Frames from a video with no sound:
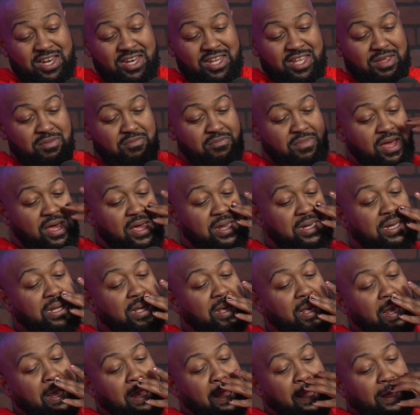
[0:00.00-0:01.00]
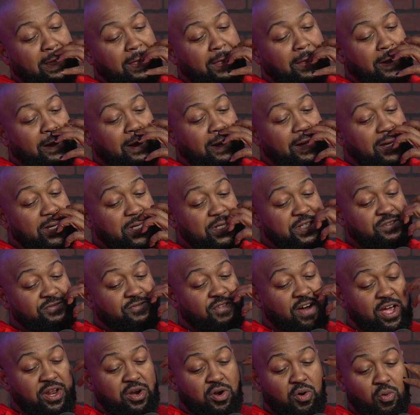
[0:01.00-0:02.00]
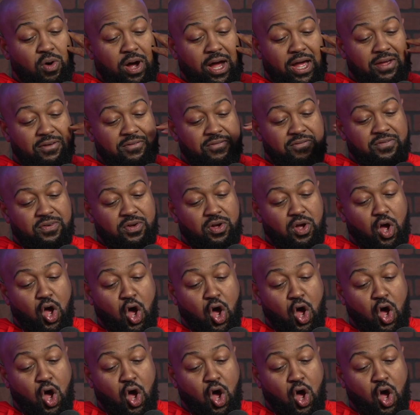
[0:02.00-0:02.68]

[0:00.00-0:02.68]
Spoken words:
he met his final wife,